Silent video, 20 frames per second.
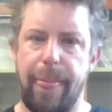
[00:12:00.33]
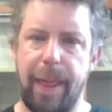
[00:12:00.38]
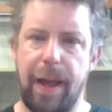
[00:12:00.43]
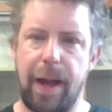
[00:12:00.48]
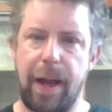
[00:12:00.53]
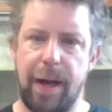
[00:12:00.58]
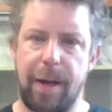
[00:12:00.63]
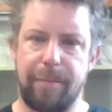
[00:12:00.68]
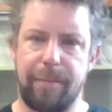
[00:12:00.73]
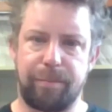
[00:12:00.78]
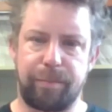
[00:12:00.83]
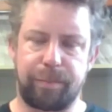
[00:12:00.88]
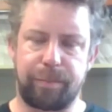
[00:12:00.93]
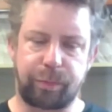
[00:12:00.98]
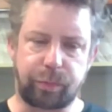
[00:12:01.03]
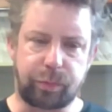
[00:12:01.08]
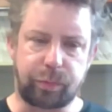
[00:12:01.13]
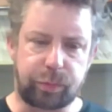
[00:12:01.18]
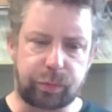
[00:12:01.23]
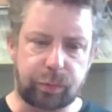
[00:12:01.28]
And
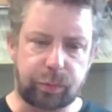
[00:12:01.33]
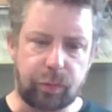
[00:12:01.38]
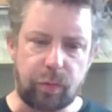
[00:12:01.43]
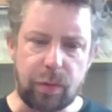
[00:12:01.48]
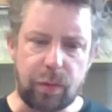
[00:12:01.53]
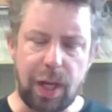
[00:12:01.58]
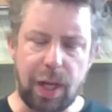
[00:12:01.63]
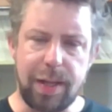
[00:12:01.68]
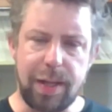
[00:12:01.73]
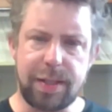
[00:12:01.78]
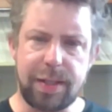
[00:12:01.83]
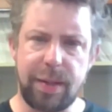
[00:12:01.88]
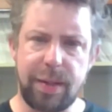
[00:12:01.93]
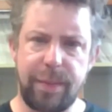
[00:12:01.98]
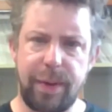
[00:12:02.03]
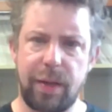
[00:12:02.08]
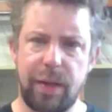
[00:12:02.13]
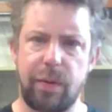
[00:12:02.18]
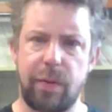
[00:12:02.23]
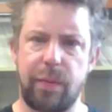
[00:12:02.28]

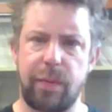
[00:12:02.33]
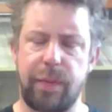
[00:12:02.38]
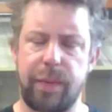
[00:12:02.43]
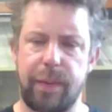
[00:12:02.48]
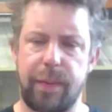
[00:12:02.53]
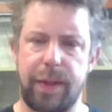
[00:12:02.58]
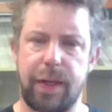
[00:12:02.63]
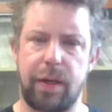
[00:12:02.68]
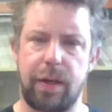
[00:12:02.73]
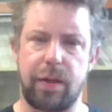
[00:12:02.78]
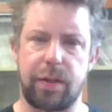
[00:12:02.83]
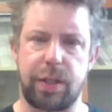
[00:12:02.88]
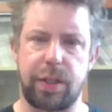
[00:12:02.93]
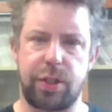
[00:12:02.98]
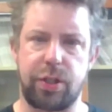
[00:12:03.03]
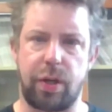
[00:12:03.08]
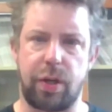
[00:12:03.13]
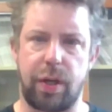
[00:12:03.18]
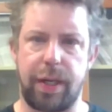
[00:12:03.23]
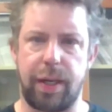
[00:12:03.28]
similarly, when we went on to
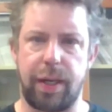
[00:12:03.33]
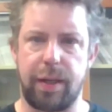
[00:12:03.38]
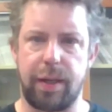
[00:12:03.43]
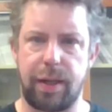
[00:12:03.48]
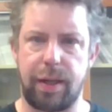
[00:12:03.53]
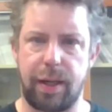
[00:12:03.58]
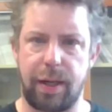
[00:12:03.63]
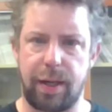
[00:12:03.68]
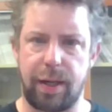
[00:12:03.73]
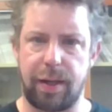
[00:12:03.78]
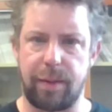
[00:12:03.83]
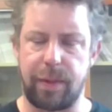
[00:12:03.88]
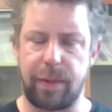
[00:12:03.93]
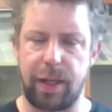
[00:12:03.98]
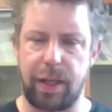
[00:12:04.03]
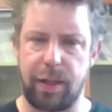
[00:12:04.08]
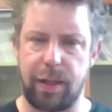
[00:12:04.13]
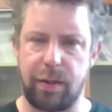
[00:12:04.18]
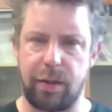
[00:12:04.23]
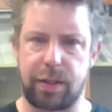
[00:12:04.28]
China
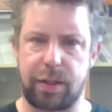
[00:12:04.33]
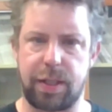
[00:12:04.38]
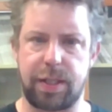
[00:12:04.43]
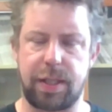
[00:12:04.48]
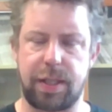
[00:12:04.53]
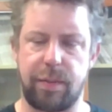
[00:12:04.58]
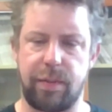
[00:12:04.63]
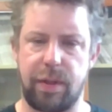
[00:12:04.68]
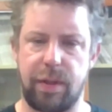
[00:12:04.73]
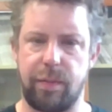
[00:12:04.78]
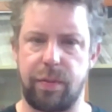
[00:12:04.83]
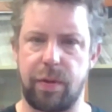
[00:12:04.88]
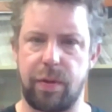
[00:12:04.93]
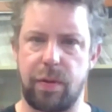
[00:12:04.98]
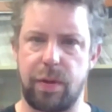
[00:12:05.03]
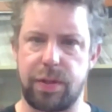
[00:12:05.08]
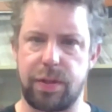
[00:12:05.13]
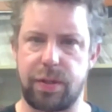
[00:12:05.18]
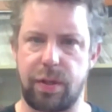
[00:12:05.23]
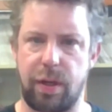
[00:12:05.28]
and looked at some of the
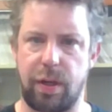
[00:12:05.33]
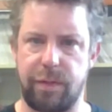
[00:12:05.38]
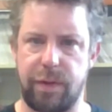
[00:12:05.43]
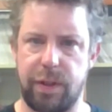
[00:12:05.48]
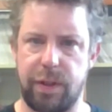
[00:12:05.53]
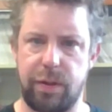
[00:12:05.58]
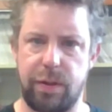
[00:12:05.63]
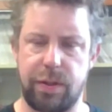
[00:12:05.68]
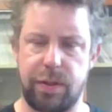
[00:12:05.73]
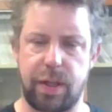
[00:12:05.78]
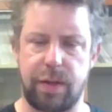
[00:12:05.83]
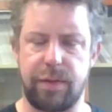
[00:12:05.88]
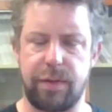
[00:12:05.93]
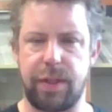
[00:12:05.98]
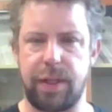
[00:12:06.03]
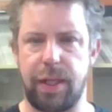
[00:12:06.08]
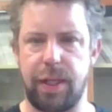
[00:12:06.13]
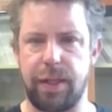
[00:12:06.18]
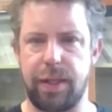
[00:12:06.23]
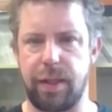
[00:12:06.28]
brew on site venues over
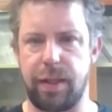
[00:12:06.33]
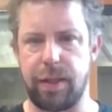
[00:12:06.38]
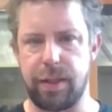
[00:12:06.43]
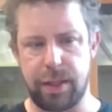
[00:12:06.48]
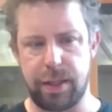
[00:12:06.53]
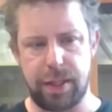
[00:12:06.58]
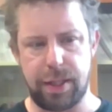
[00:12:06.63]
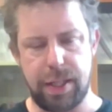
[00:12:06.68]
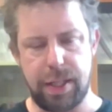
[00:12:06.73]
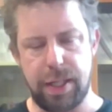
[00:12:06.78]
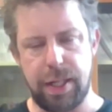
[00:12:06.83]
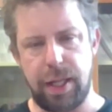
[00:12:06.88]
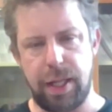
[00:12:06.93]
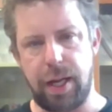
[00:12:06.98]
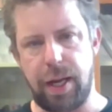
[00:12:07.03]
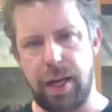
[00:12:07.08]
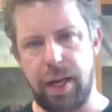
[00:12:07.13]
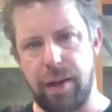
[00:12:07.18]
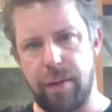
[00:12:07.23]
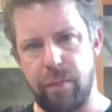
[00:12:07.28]
there that
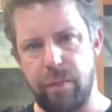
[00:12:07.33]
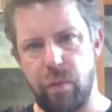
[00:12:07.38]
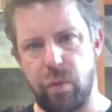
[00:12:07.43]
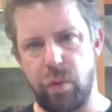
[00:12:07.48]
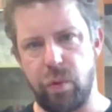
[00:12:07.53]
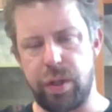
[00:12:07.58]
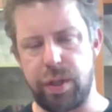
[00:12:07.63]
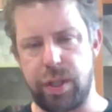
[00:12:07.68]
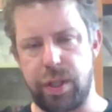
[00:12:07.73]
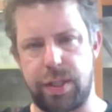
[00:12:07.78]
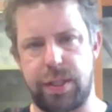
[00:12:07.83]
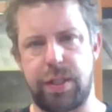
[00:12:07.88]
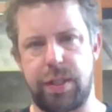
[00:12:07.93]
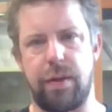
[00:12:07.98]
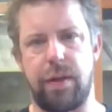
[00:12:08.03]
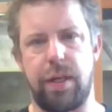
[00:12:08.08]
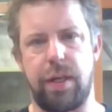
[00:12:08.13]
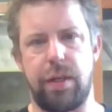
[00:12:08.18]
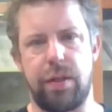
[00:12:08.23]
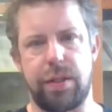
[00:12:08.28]
weren't
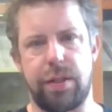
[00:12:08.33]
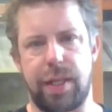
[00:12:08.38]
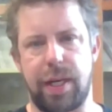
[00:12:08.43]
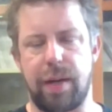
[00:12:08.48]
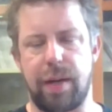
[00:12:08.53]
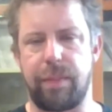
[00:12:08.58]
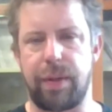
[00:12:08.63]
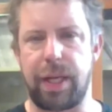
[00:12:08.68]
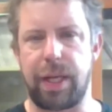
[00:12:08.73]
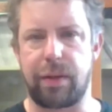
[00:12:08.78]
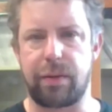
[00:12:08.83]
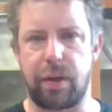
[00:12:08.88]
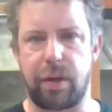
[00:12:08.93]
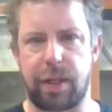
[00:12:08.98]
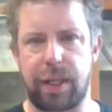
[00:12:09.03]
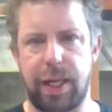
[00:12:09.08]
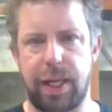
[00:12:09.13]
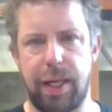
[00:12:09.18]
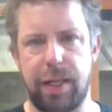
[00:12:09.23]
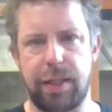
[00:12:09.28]
necessarily using our
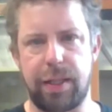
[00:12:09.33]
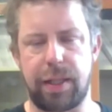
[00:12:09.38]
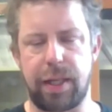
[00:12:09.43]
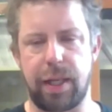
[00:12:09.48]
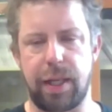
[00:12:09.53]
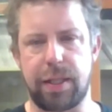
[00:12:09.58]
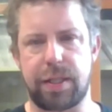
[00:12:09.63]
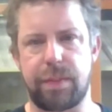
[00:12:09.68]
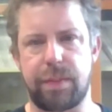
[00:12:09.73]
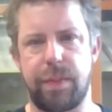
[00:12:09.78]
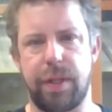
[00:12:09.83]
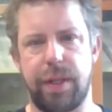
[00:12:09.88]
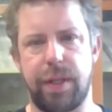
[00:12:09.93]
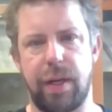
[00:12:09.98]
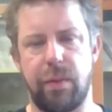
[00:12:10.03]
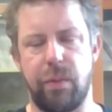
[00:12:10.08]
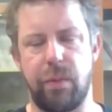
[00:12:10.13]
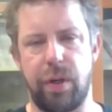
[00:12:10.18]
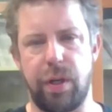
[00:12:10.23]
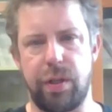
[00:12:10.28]
BlackRock can kits, but
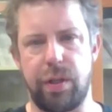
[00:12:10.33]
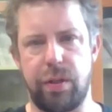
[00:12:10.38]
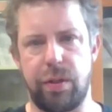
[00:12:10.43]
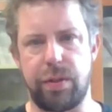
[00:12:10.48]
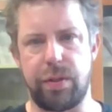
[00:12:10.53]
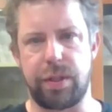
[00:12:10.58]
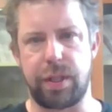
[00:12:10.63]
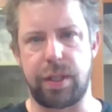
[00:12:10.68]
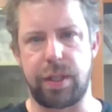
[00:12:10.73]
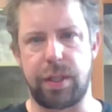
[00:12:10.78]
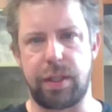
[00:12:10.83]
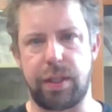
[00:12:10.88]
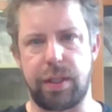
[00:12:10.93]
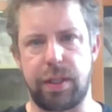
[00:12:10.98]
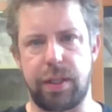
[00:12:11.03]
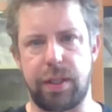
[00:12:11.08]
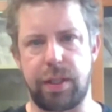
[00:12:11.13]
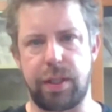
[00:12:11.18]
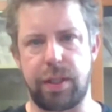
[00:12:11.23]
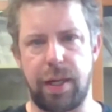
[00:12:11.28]
they were using